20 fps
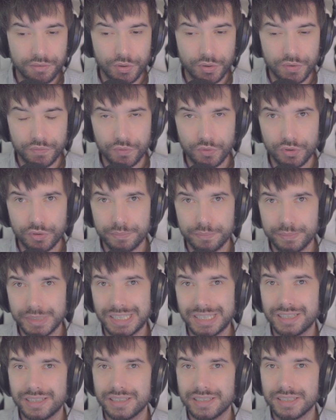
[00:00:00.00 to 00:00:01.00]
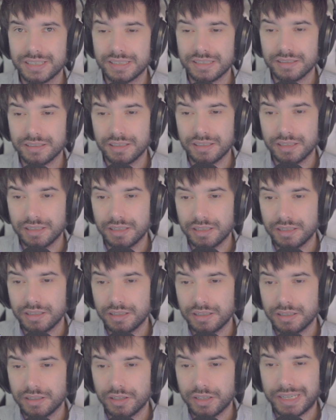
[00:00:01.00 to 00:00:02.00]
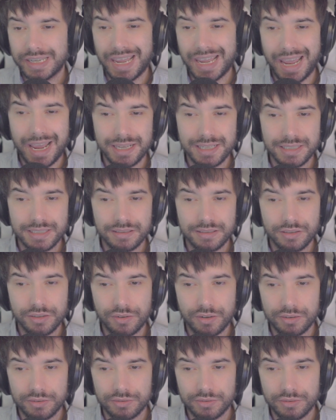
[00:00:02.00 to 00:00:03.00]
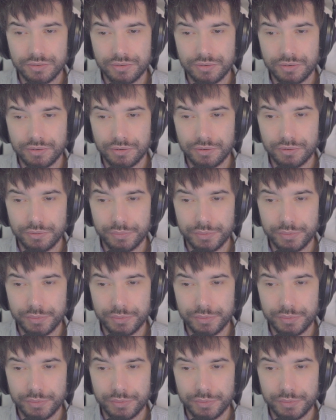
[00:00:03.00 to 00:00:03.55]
form is cast crowd control,